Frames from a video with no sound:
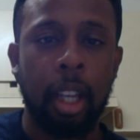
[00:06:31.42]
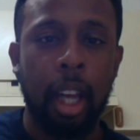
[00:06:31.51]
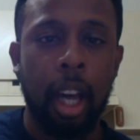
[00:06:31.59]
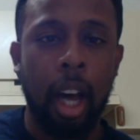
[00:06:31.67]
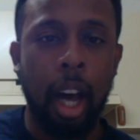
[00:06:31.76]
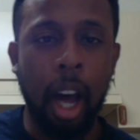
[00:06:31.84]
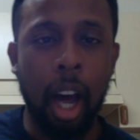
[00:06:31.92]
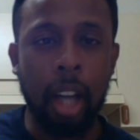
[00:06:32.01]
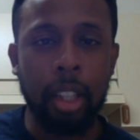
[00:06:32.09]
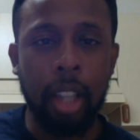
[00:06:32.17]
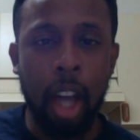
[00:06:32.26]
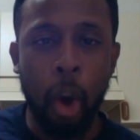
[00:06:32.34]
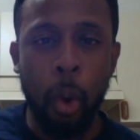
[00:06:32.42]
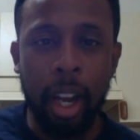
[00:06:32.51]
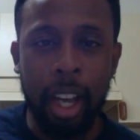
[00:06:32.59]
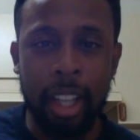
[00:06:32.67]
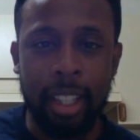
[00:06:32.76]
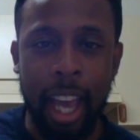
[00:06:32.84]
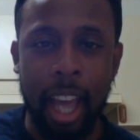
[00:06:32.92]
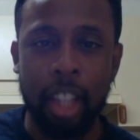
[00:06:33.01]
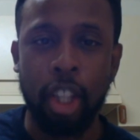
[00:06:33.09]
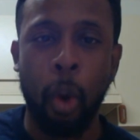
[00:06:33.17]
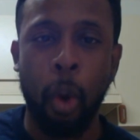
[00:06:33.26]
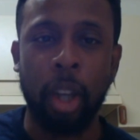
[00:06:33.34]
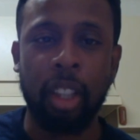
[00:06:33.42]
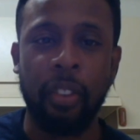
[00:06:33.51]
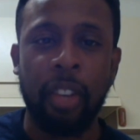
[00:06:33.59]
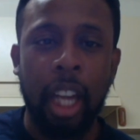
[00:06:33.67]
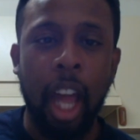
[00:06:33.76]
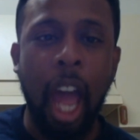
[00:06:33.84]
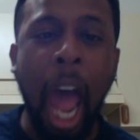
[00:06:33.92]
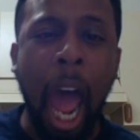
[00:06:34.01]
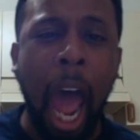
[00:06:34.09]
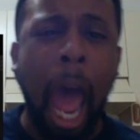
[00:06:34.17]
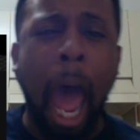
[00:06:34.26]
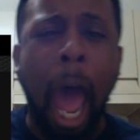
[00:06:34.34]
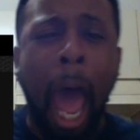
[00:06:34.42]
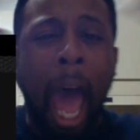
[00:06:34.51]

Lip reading: Oh no, what is that? No, what the? Ah!